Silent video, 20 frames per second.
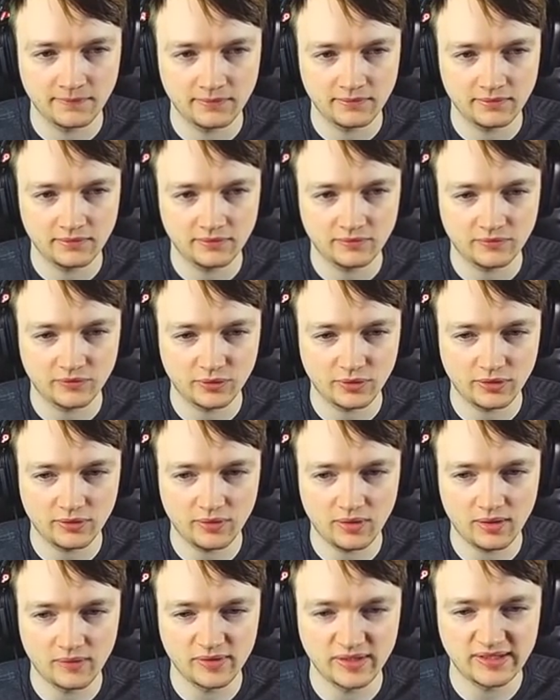for
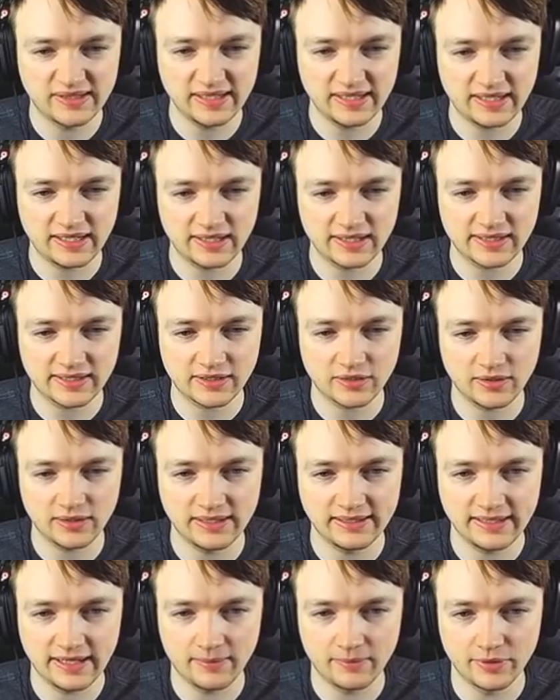a ridiculous
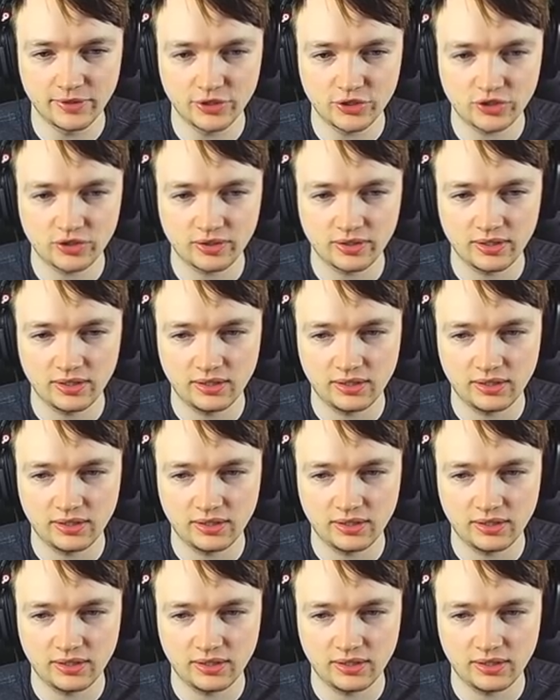30 damage.